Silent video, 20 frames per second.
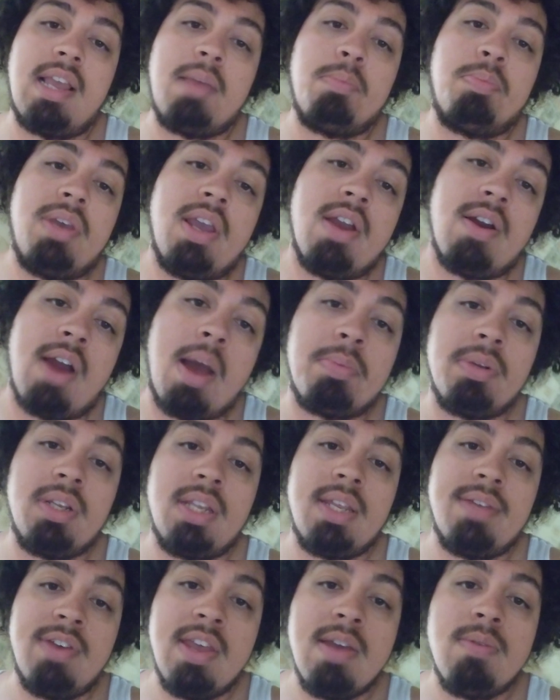St. Pierre. I
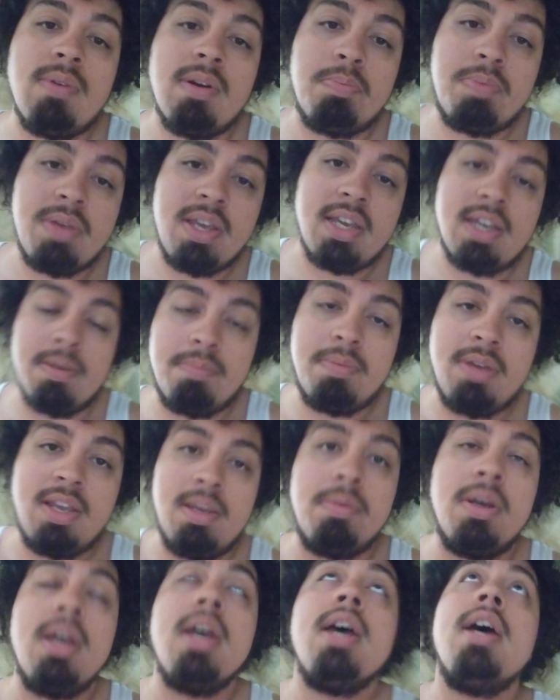believe he would beat
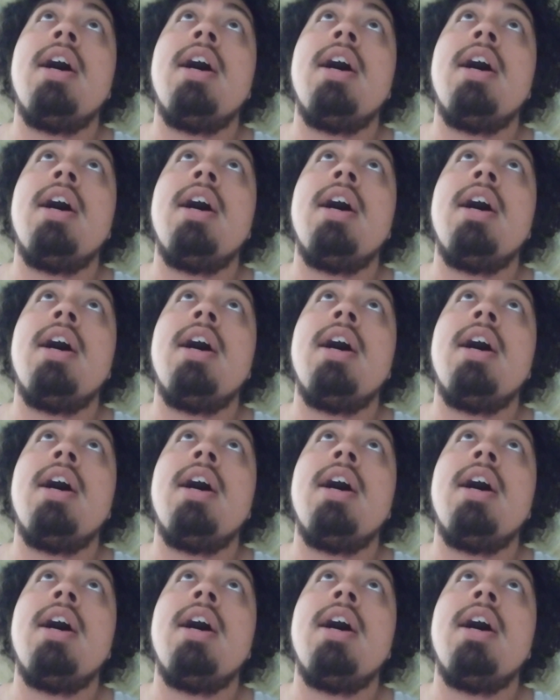Khabib.